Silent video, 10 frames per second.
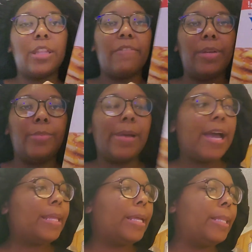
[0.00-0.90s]
mix I've been
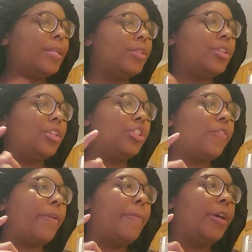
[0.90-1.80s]
buying lately. It's the
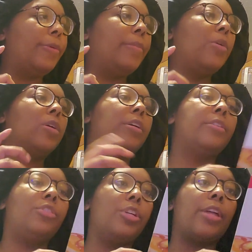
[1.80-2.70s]
Jiffy buttermilk,
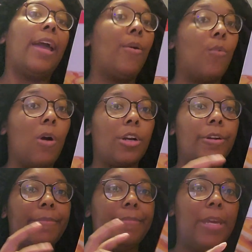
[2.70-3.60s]
just add
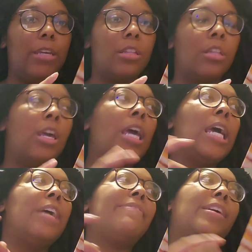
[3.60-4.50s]
water mix.
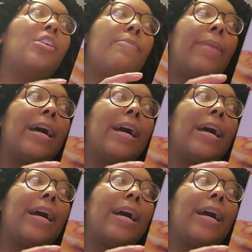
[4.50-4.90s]
If I don't